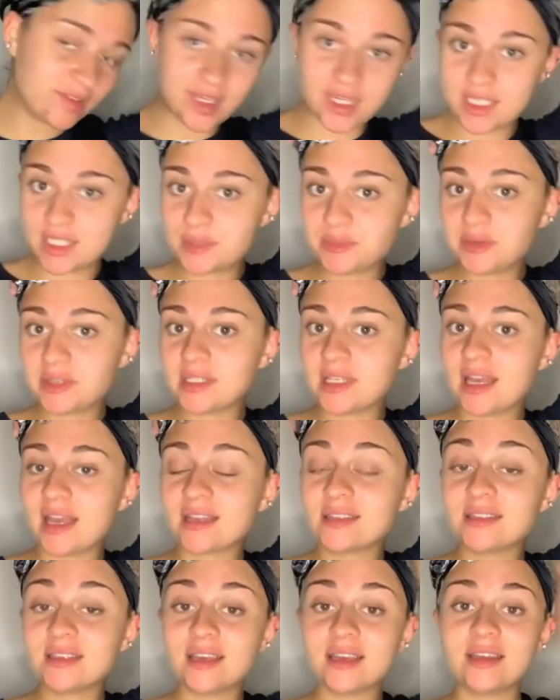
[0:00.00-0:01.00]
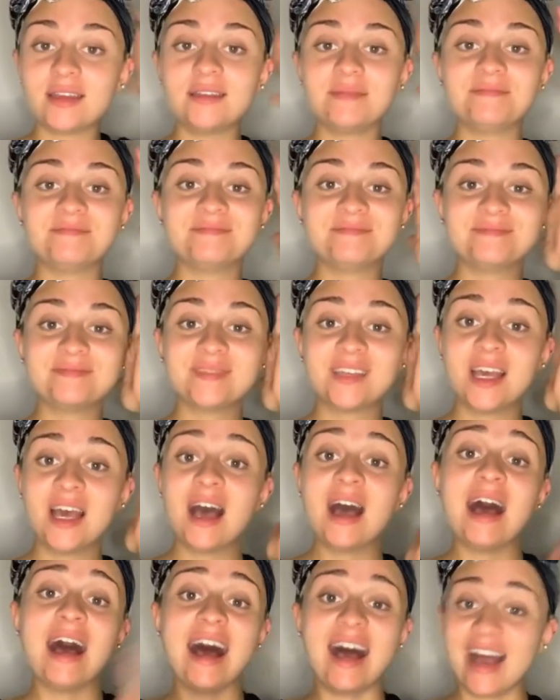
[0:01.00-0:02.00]
It's protected.
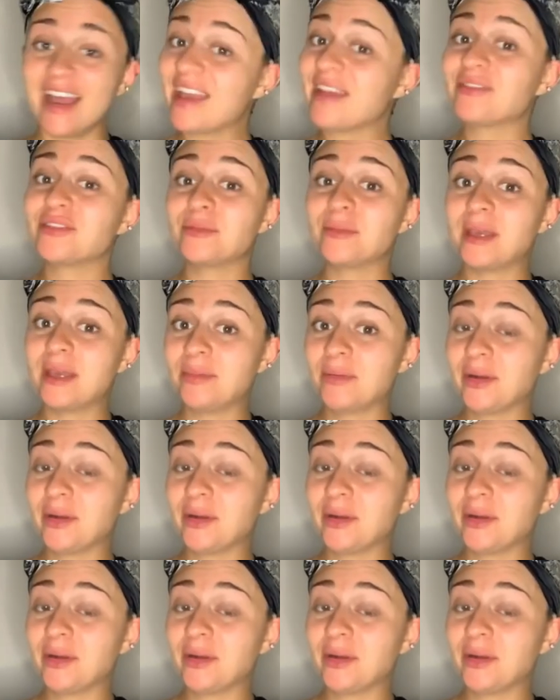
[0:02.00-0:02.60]
I have to be up